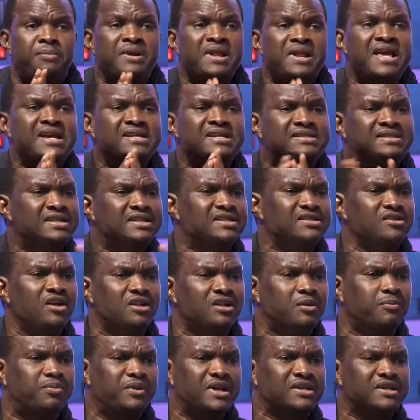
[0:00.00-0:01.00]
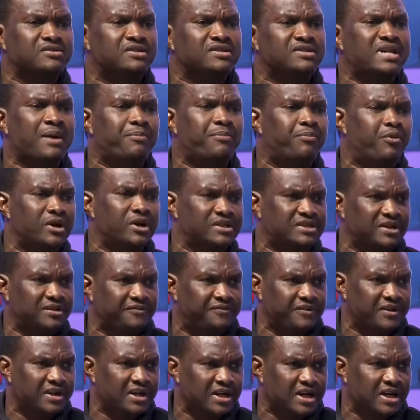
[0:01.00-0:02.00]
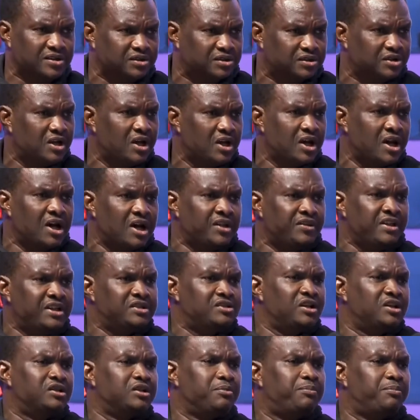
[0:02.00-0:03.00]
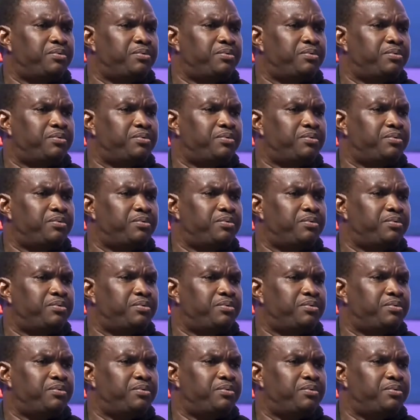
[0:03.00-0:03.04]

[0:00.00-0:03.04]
Please, this is not the place to start pointing fingers. This